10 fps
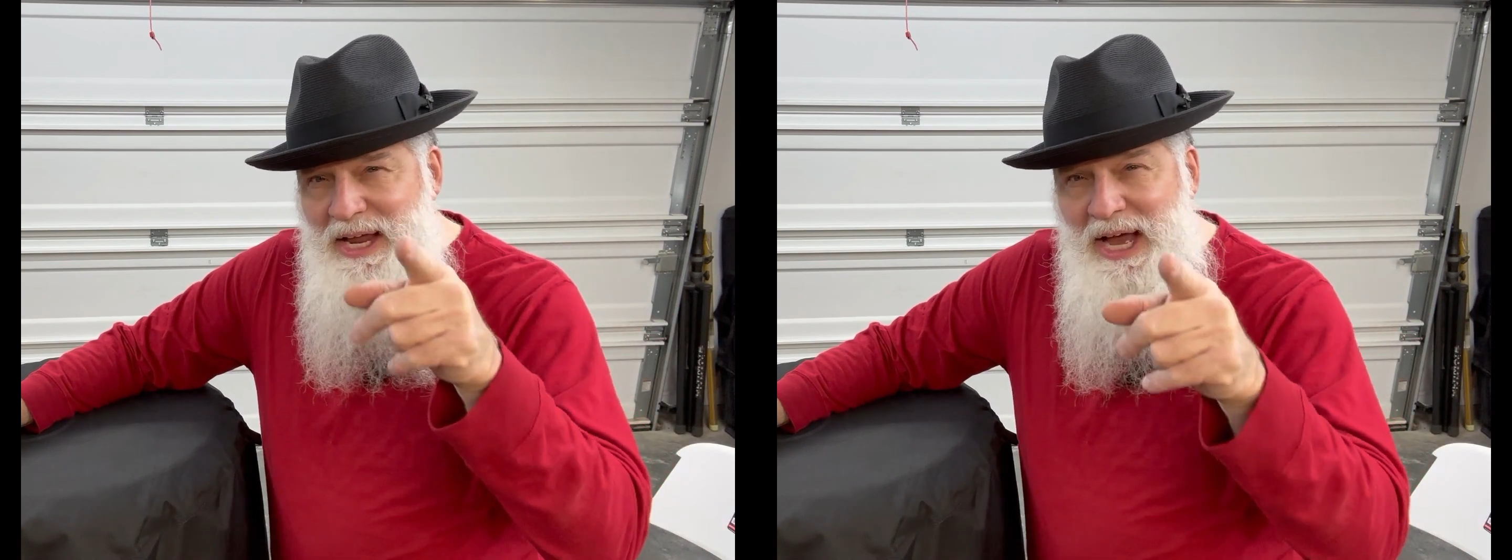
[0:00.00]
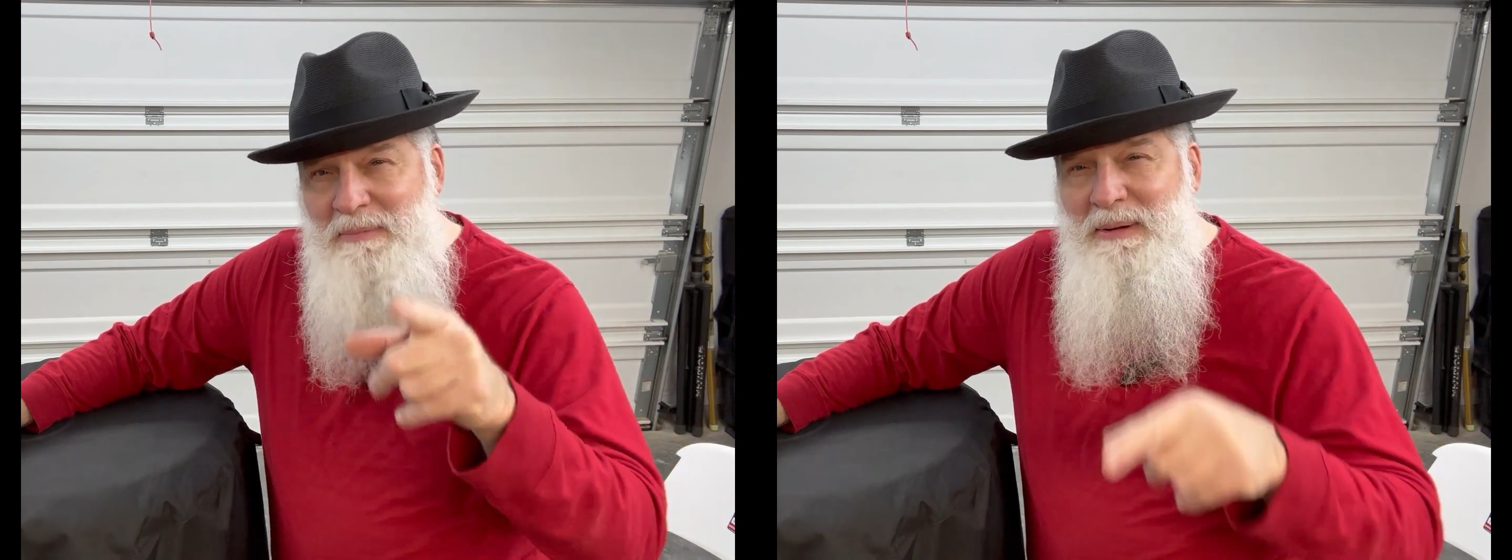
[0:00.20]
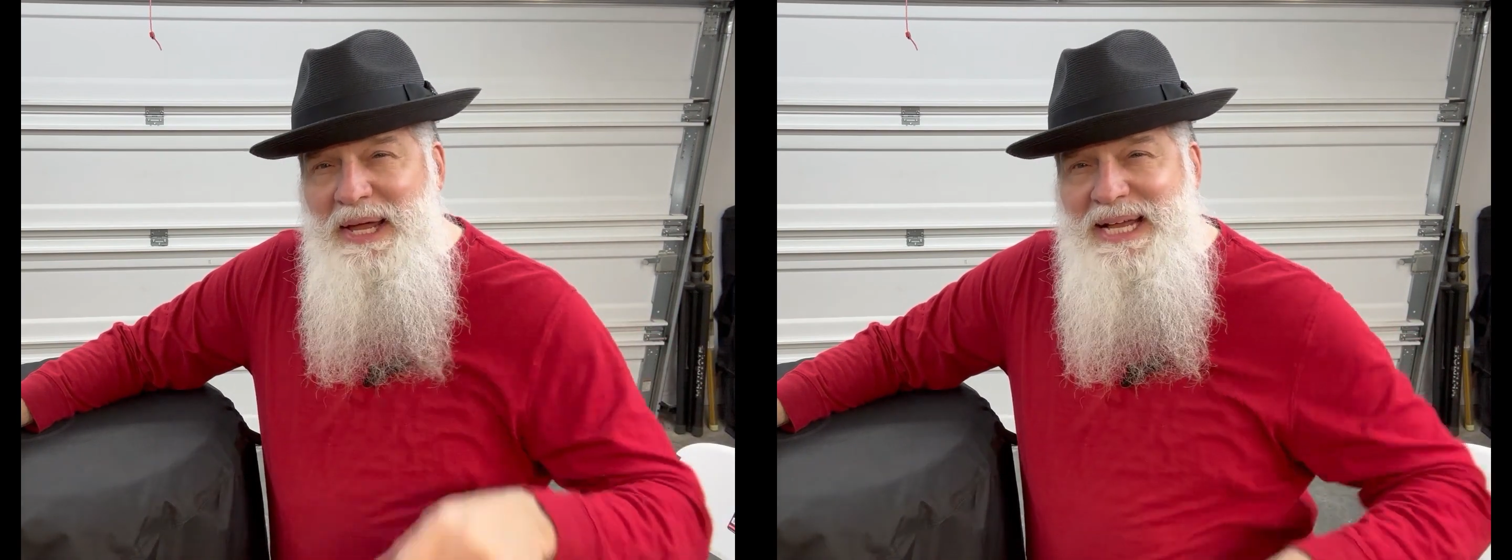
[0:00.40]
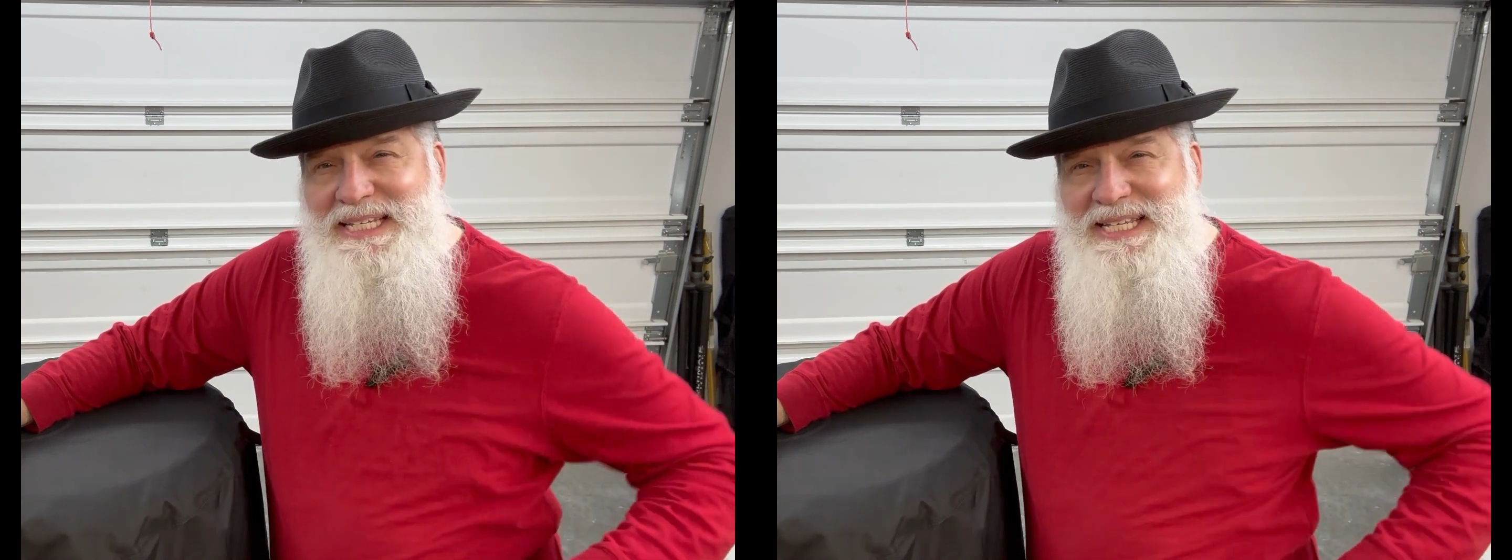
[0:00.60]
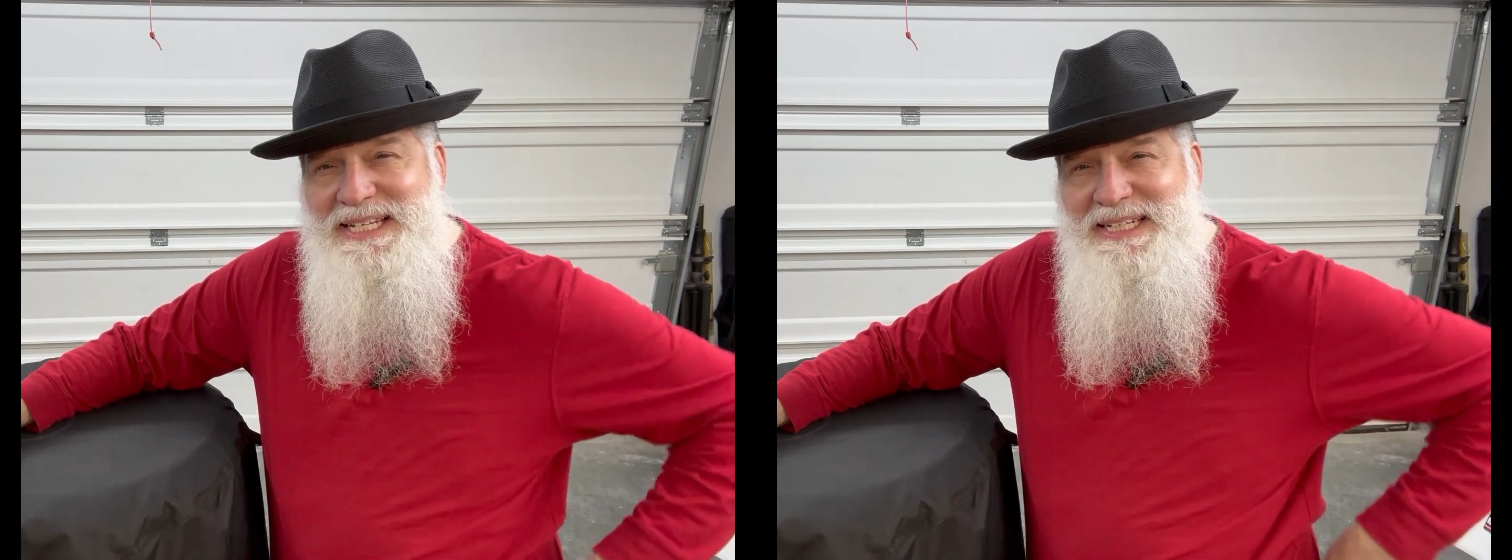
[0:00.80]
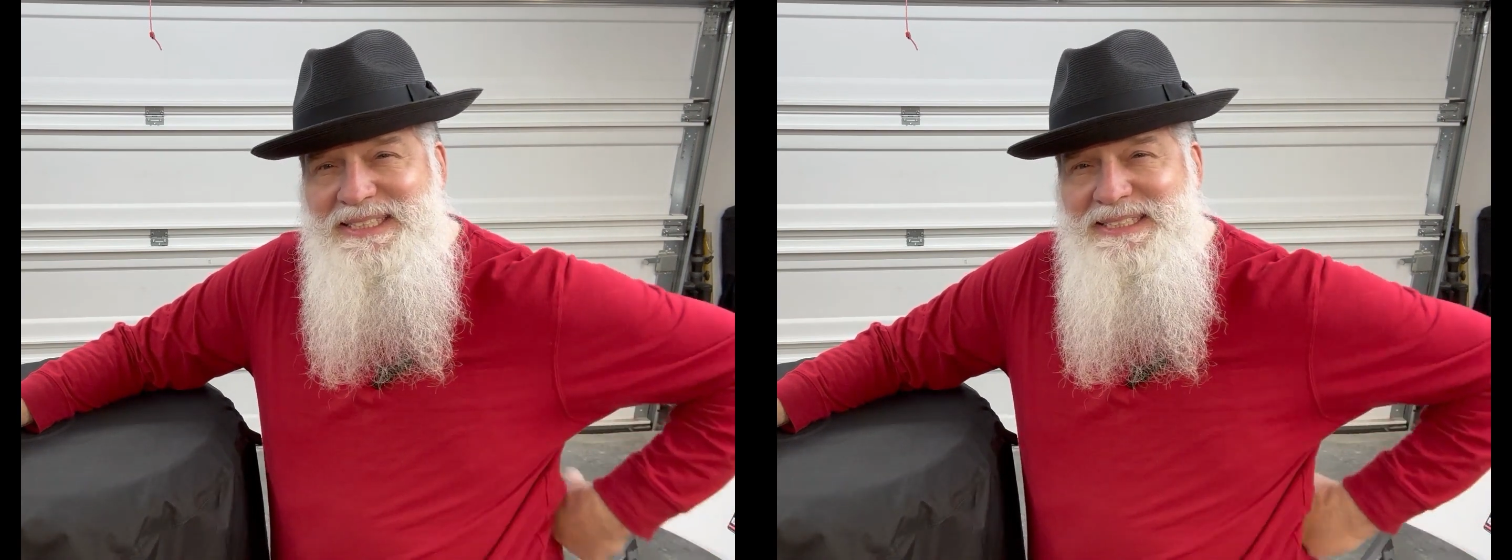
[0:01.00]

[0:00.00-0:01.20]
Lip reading: God bless.